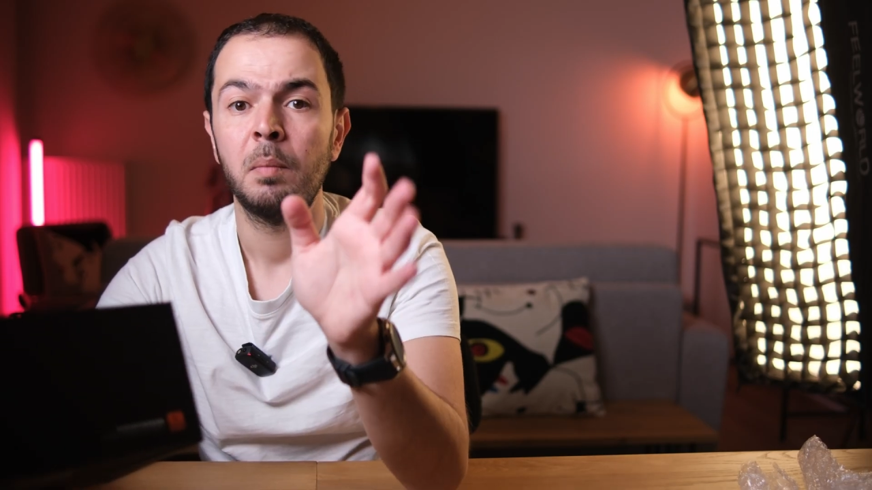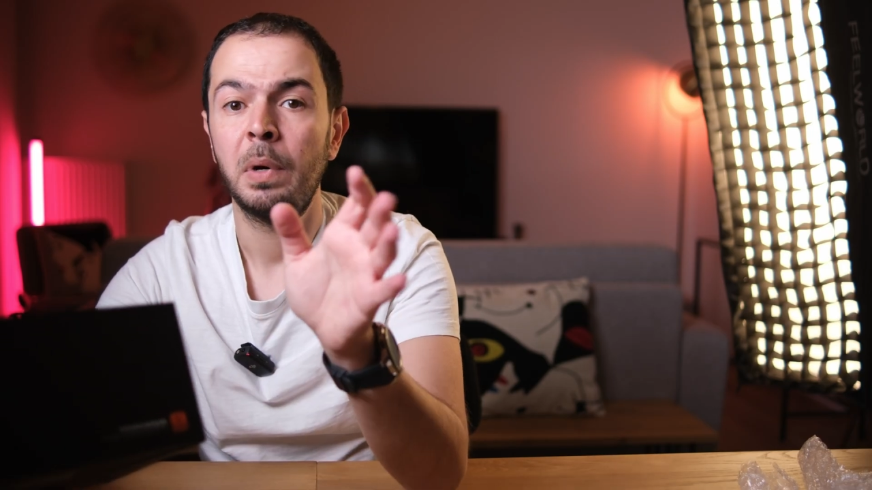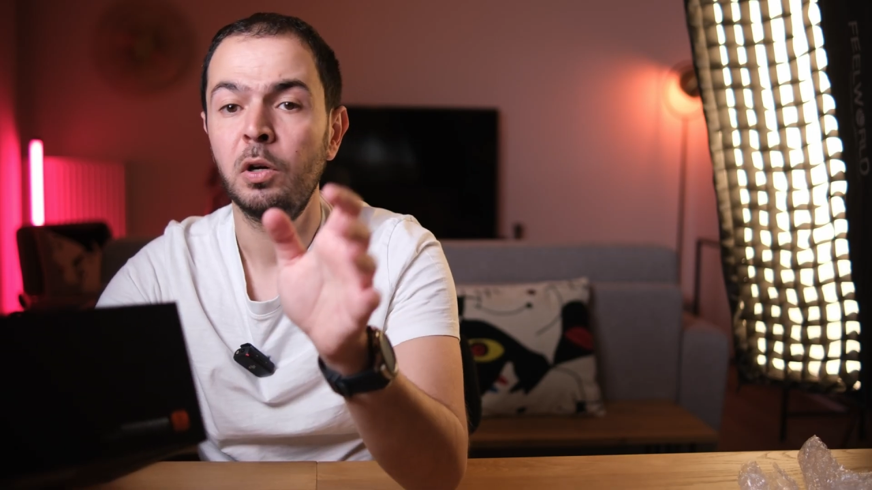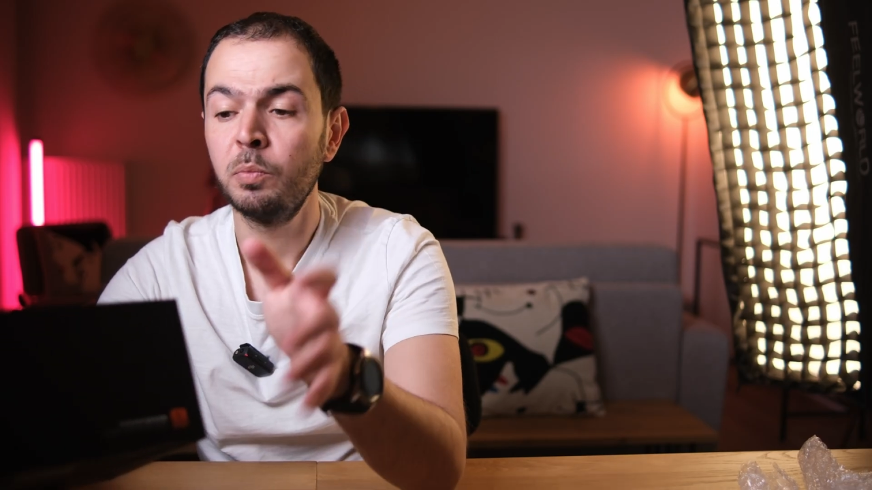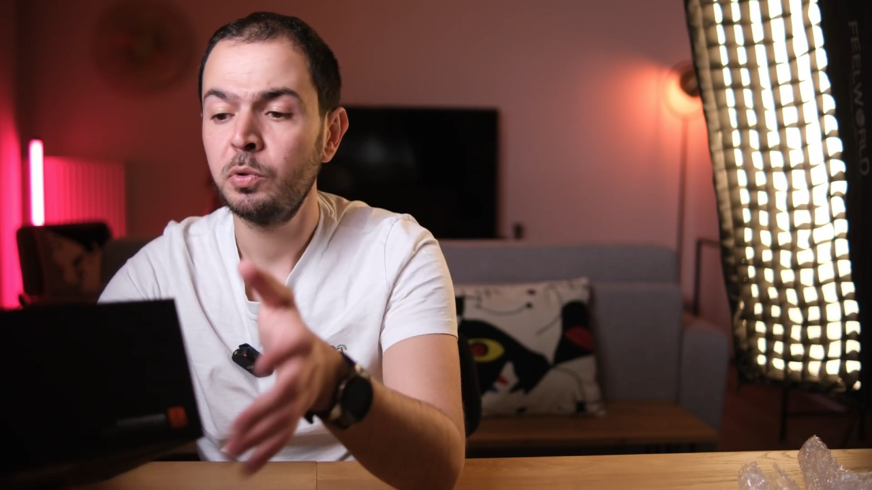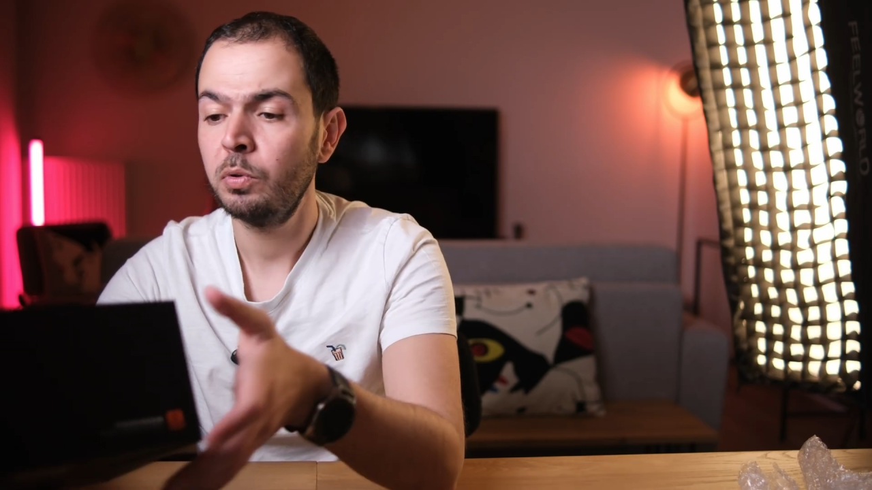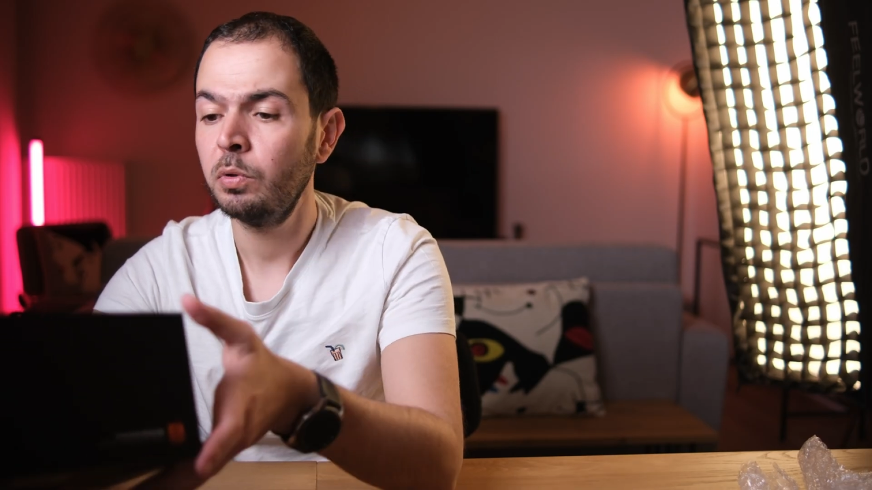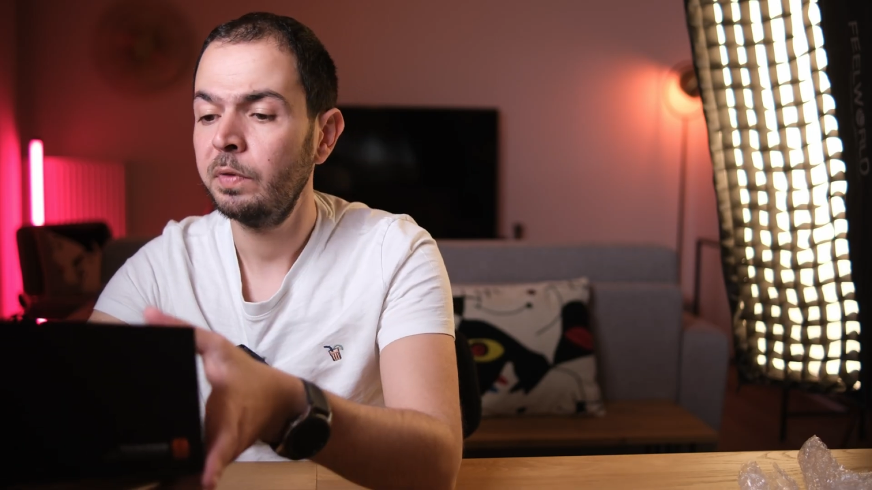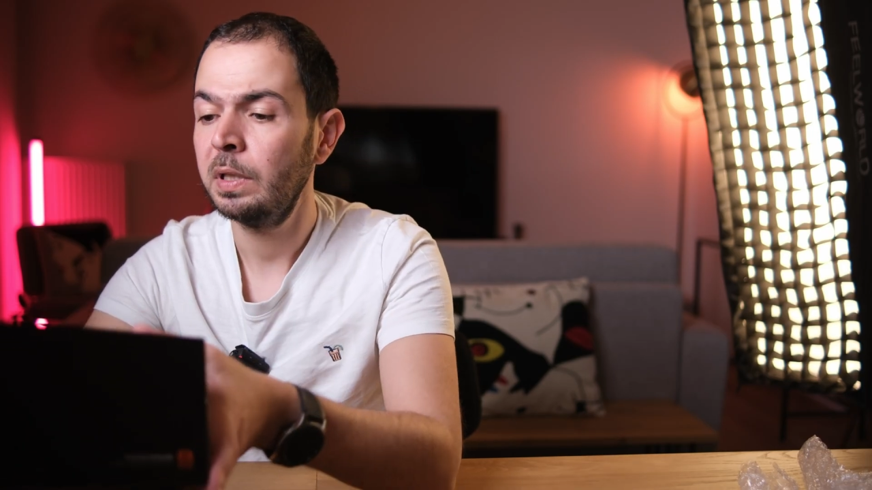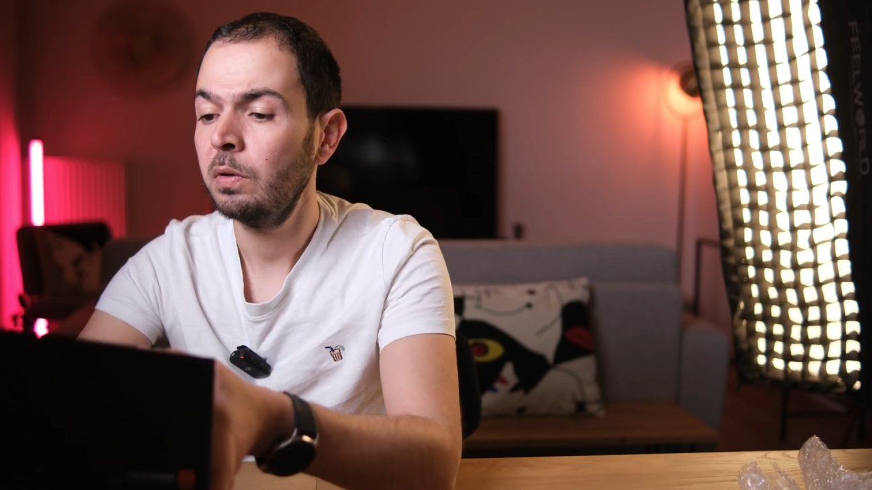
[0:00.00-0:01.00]
my home
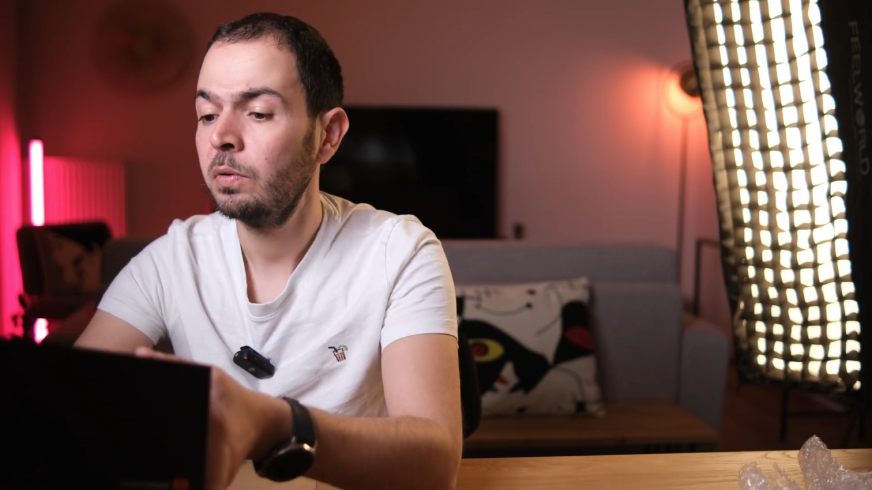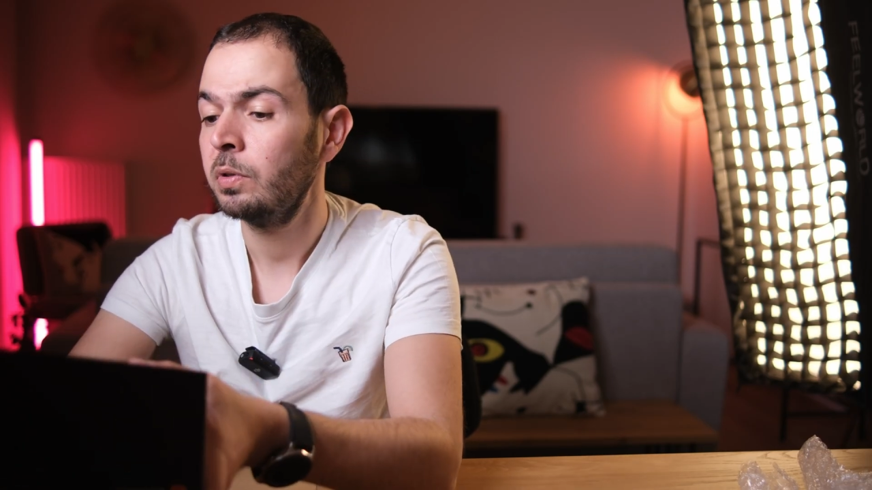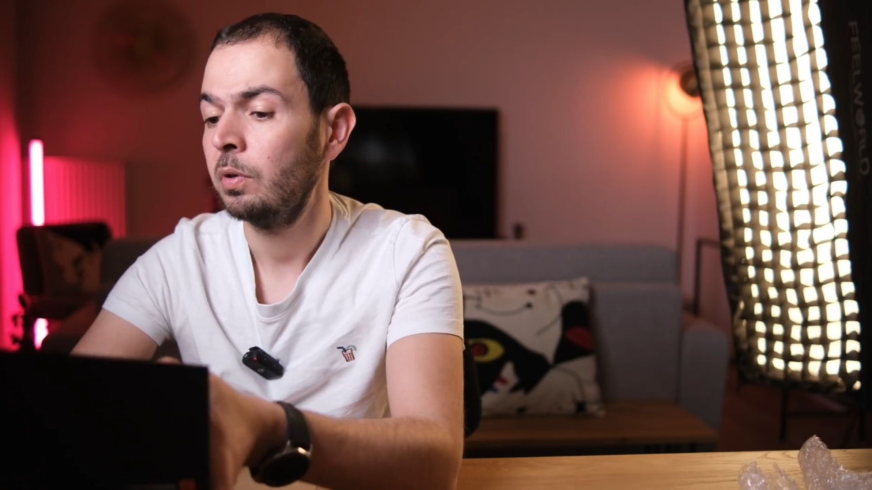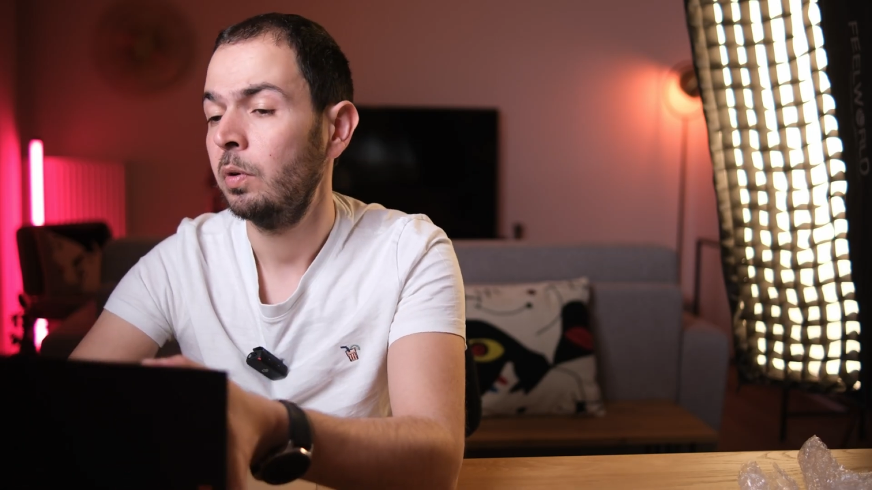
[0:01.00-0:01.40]
studio videos